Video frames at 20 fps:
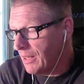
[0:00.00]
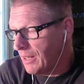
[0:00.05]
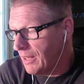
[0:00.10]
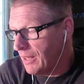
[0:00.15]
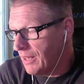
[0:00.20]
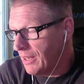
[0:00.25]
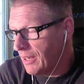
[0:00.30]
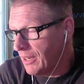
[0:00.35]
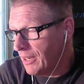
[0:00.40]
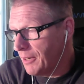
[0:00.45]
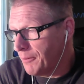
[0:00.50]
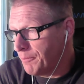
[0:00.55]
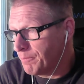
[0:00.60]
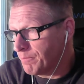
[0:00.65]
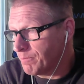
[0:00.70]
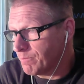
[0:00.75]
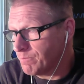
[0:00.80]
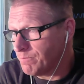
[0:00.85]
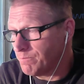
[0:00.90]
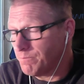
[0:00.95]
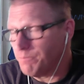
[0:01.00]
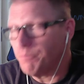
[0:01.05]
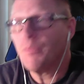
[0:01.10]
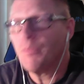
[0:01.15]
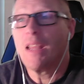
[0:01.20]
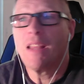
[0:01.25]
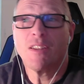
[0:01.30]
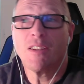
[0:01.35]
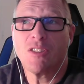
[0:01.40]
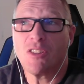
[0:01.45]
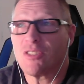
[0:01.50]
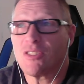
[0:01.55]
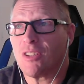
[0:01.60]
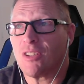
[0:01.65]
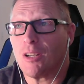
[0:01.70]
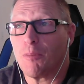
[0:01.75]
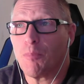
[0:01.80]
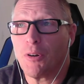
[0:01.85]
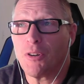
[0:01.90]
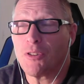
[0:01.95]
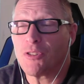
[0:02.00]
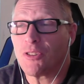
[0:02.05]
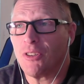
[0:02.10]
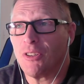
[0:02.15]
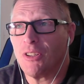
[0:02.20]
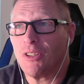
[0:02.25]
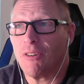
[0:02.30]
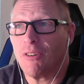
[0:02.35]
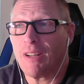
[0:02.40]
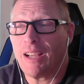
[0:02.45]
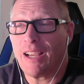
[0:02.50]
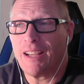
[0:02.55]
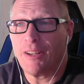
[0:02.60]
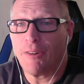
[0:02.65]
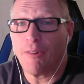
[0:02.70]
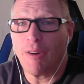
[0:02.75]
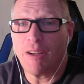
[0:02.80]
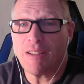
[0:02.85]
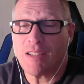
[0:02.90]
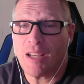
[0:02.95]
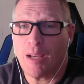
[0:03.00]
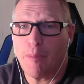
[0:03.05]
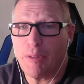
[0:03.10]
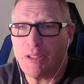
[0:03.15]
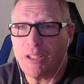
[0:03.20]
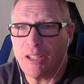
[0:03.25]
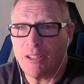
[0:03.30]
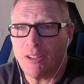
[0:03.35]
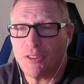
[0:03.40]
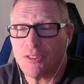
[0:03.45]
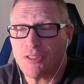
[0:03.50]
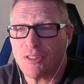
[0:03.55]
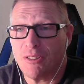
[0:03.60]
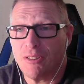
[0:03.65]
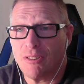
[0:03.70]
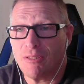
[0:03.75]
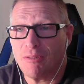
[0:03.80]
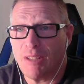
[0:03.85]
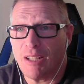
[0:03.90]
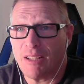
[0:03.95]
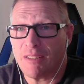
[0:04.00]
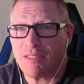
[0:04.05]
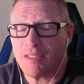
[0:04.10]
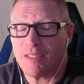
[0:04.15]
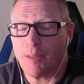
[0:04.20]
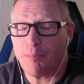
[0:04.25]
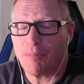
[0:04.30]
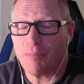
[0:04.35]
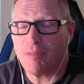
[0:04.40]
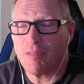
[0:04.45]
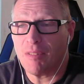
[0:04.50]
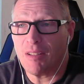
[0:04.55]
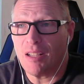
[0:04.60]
Um, just on a personal note, I had a great time in Yellowstone, except